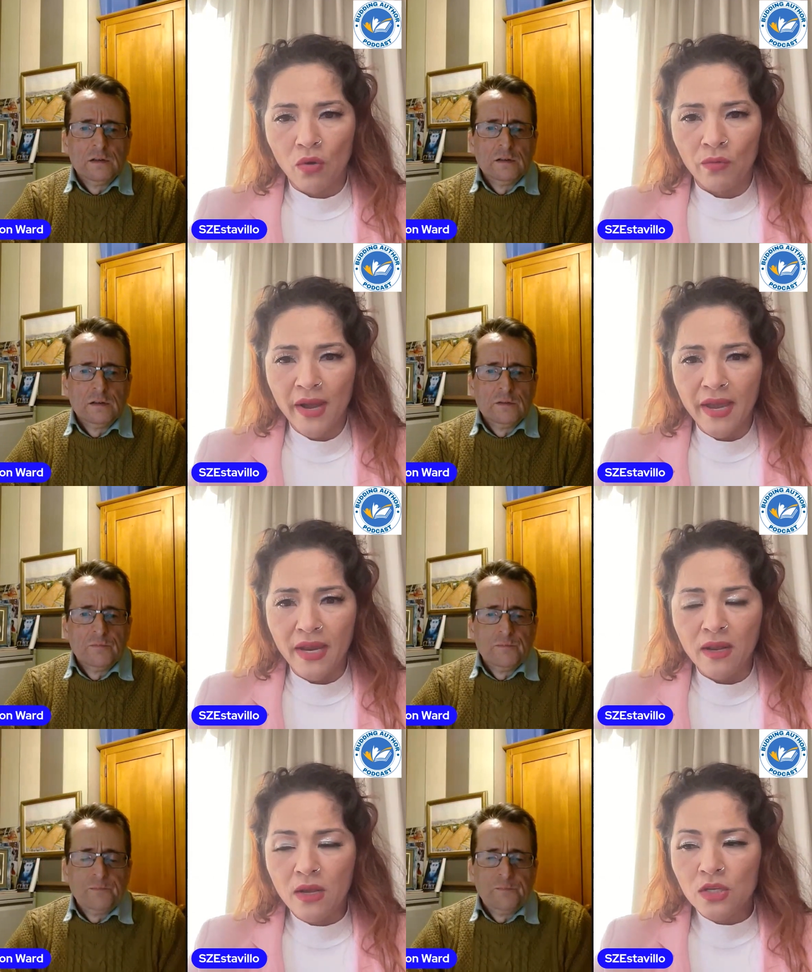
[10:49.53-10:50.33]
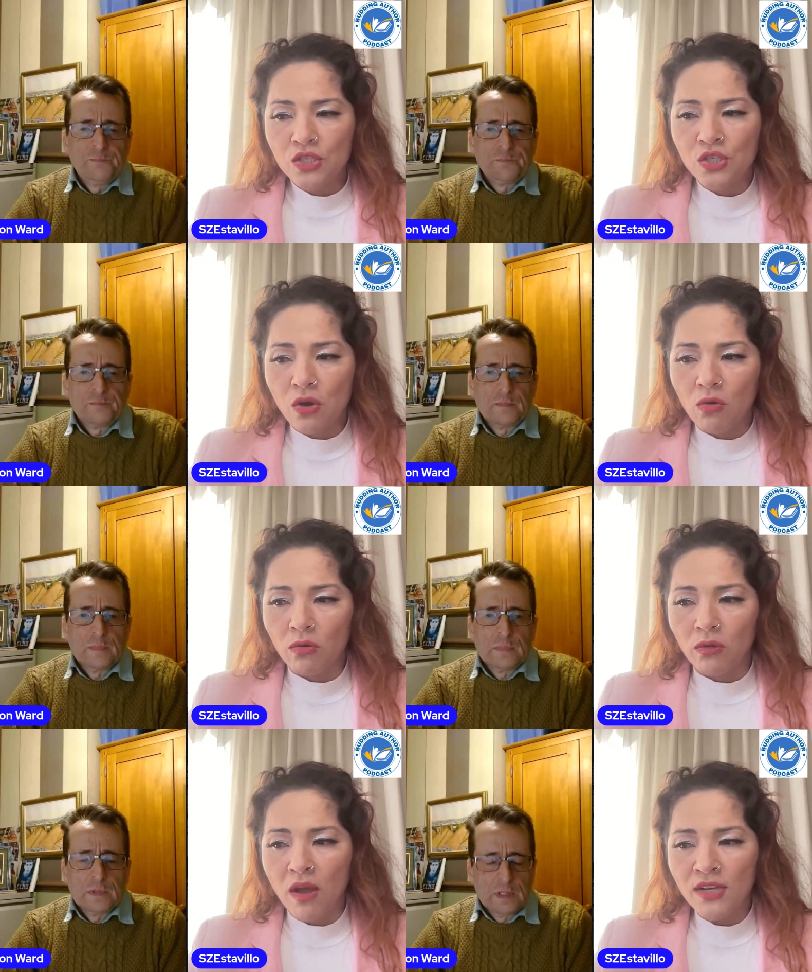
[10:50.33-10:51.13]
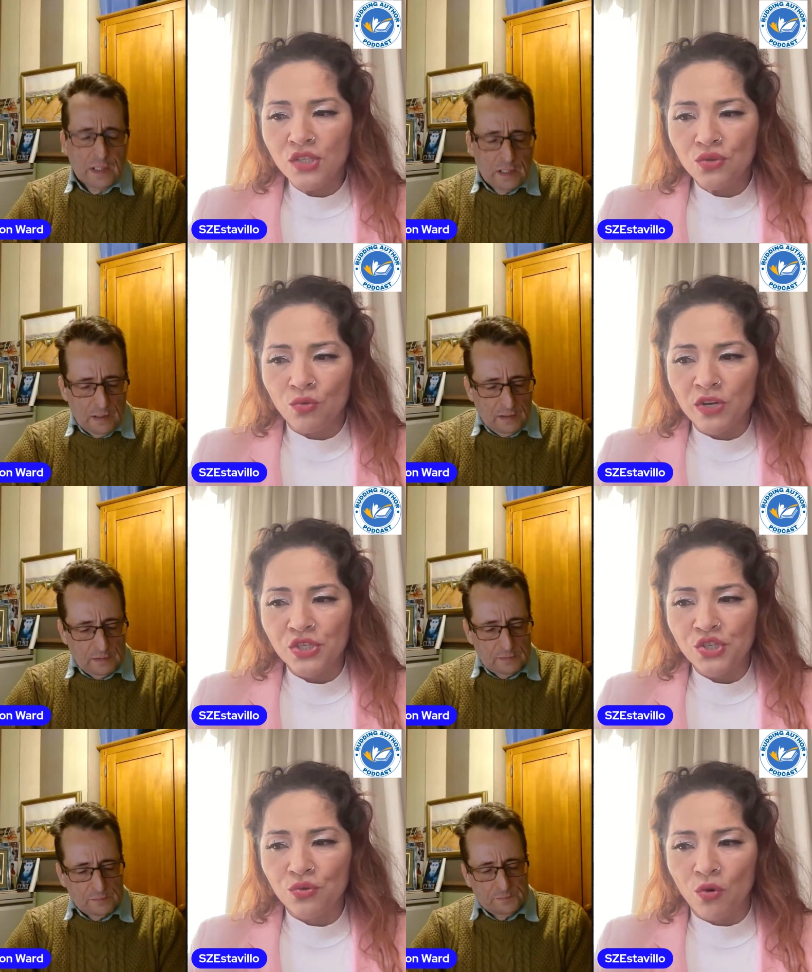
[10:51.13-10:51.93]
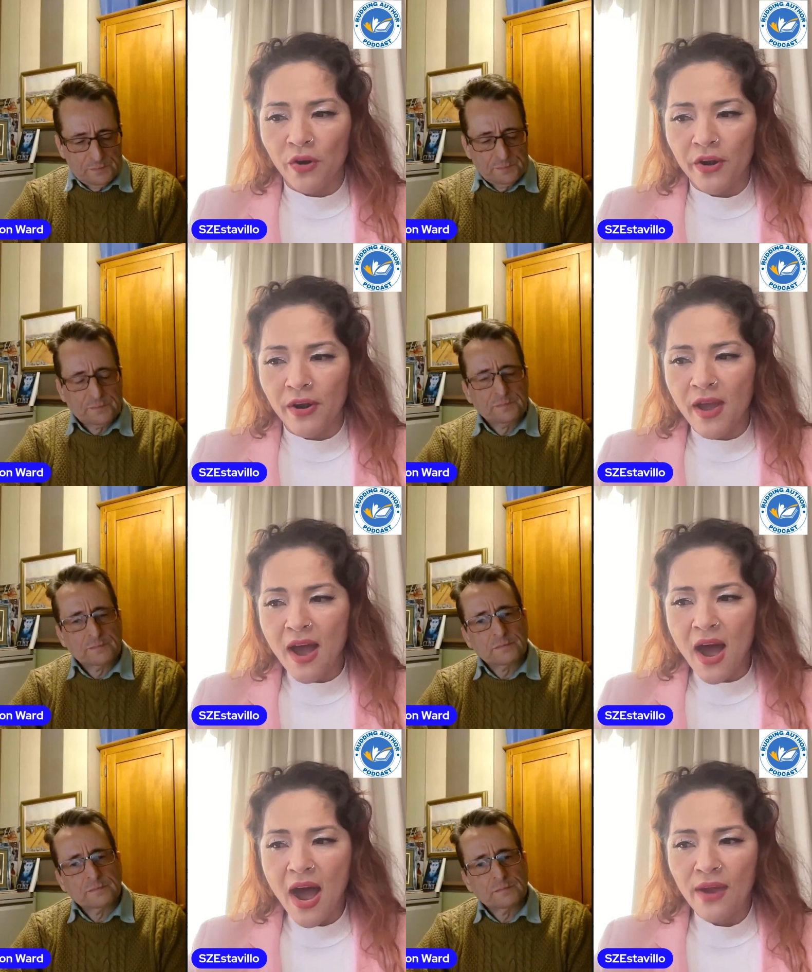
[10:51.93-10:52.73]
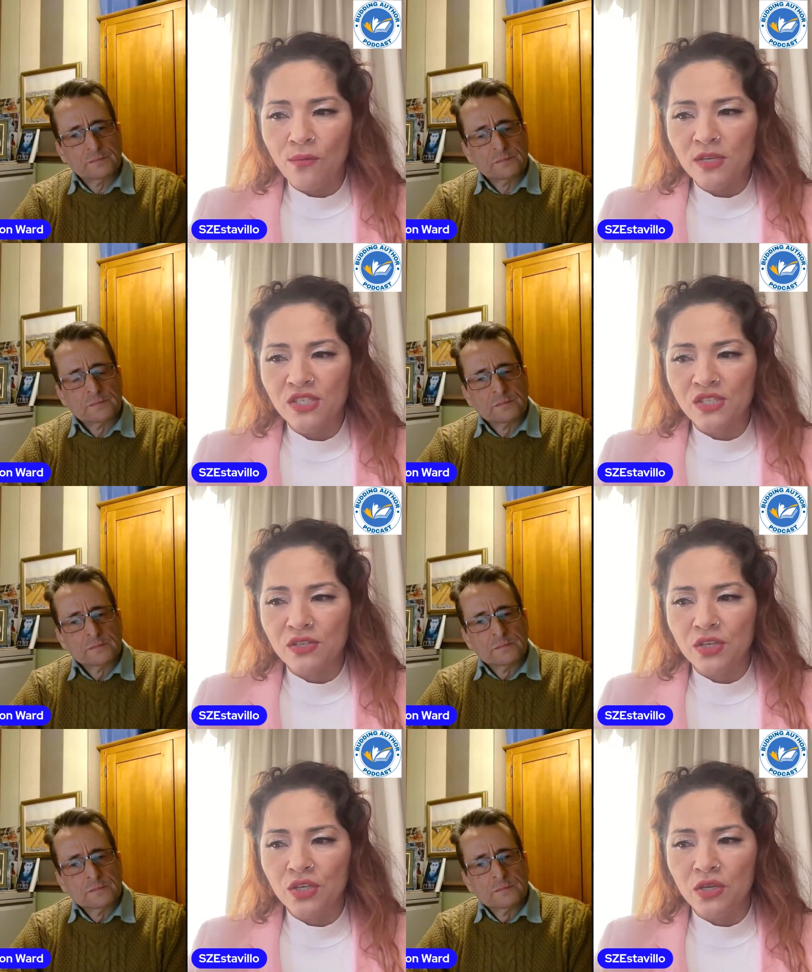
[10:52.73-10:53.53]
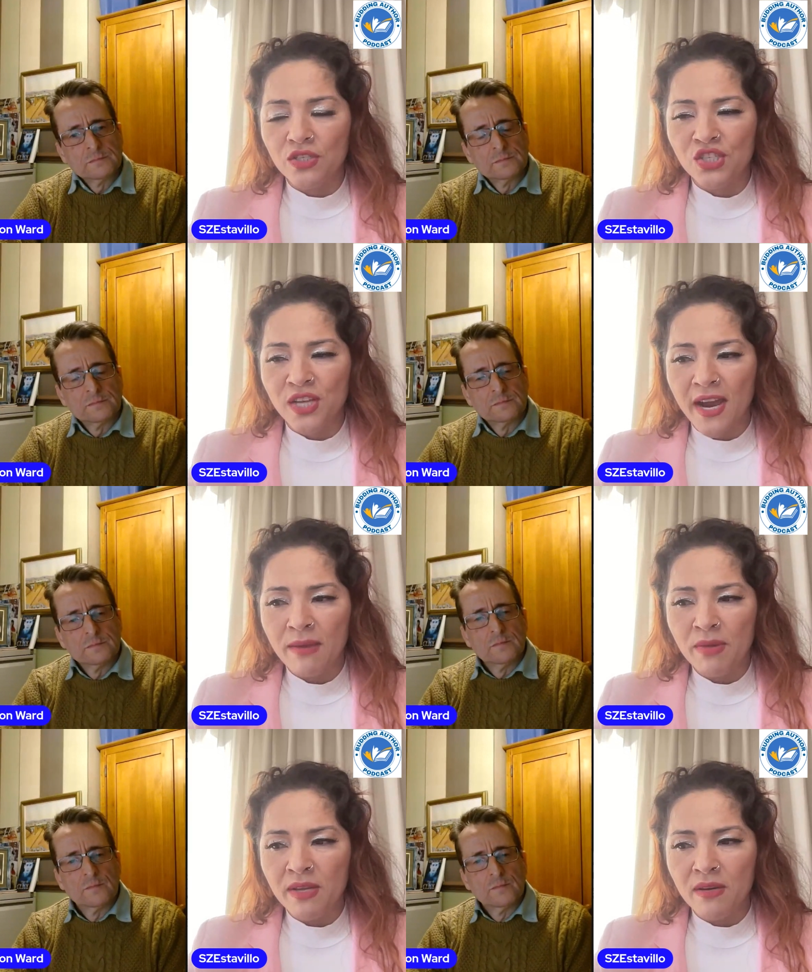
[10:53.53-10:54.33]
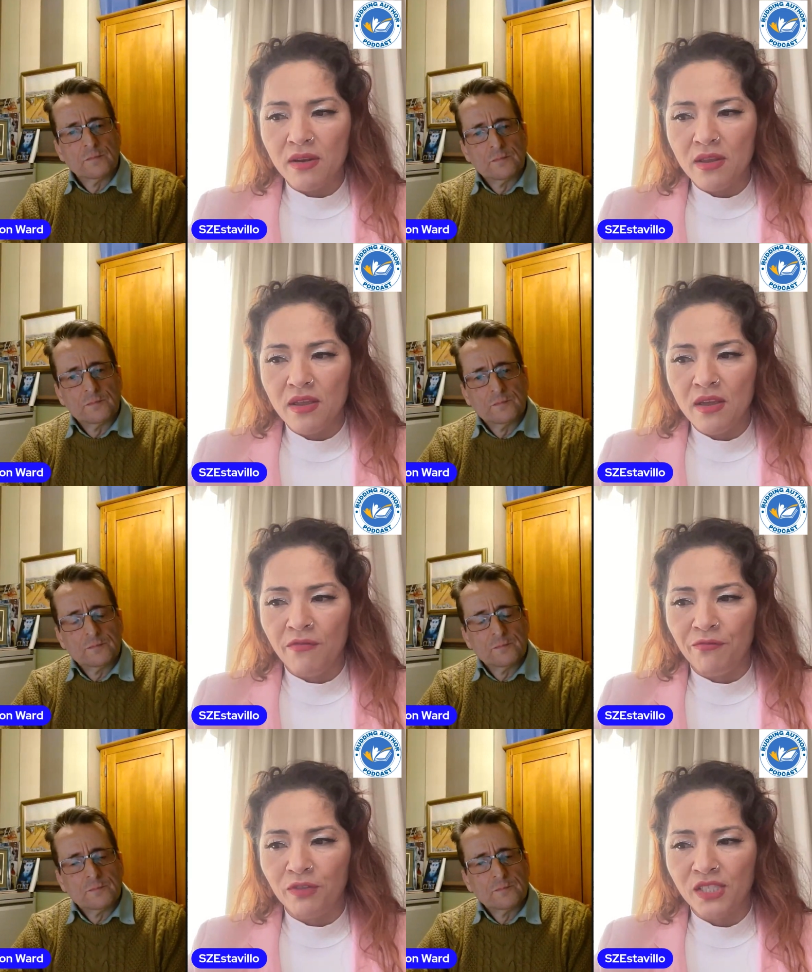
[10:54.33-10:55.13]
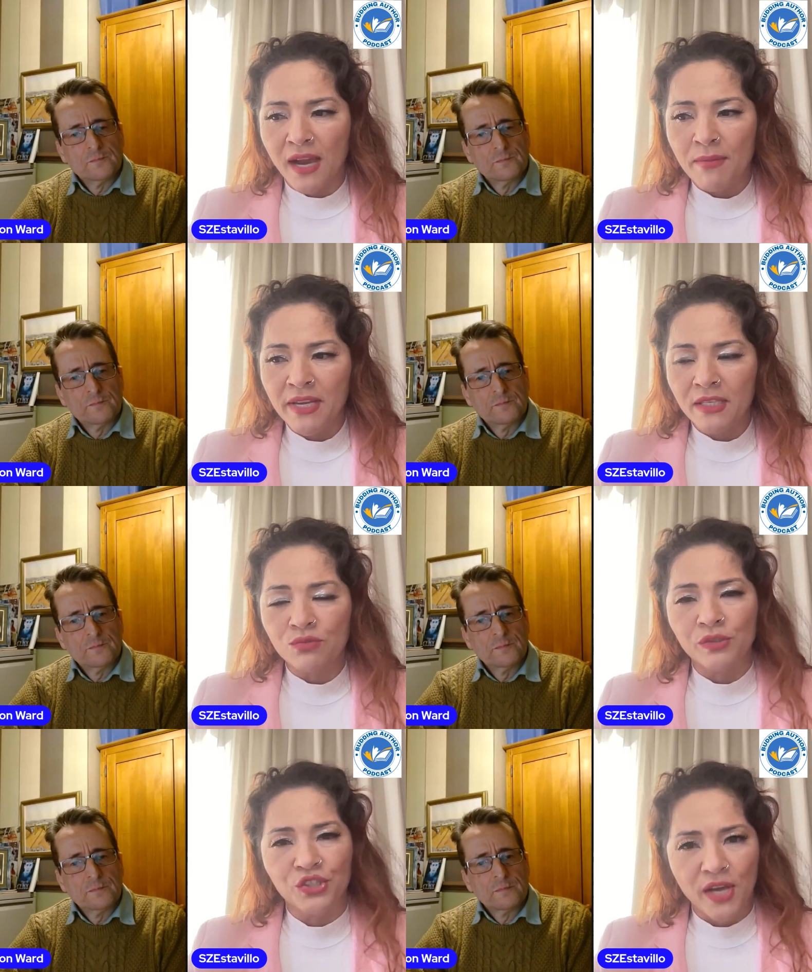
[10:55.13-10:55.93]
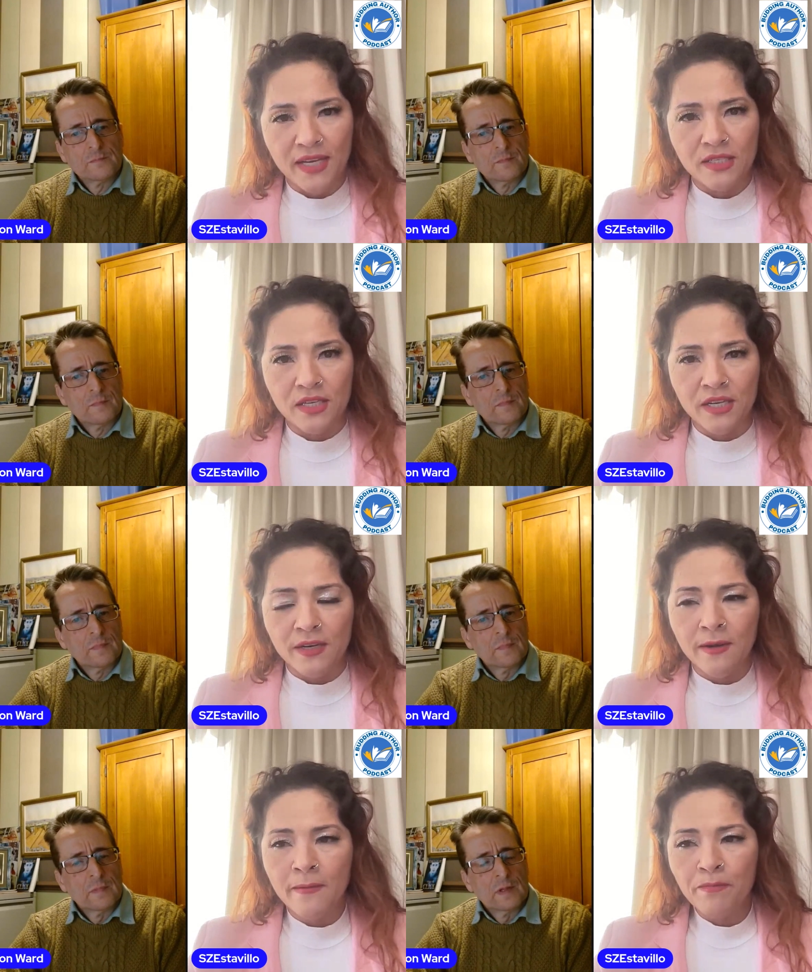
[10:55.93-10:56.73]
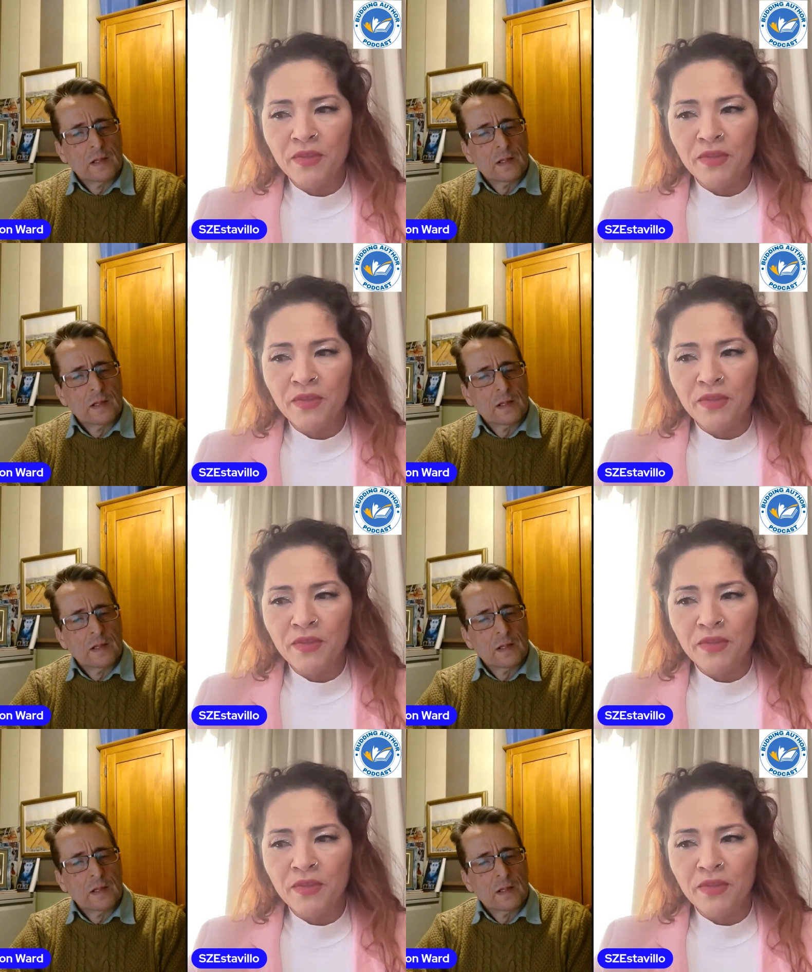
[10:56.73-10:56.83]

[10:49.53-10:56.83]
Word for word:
Speaker 1: Right. So long story short, I was Simon if Simon gets rejected,